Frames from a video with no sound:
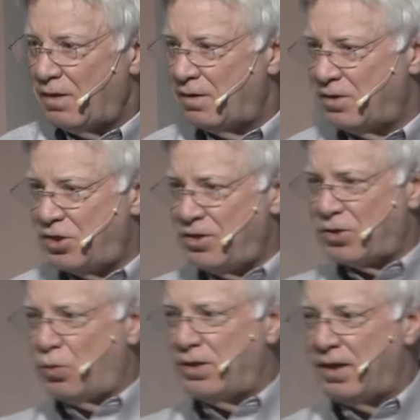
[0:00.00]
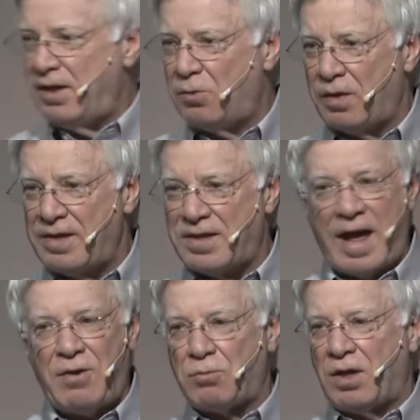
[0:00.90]
that Jesus went to heal, where they said,
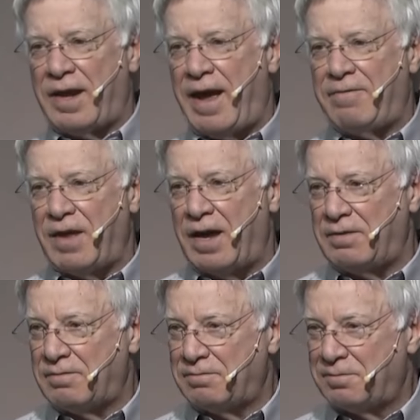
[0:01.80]
I don't really have that.